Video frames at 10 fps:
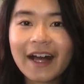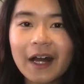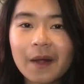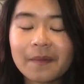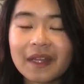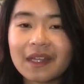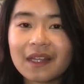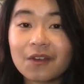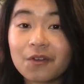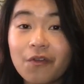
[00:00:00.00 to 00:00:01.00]
and
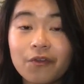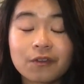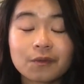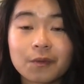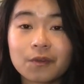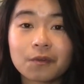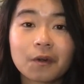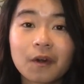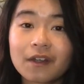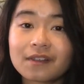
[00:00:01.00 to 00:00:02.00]
your foot
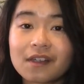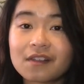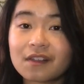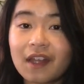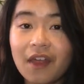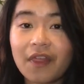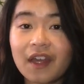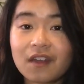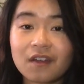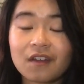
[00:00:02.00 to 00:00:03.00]
will certainly
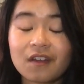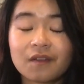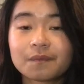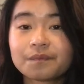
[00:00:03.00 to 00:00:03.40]
thank you.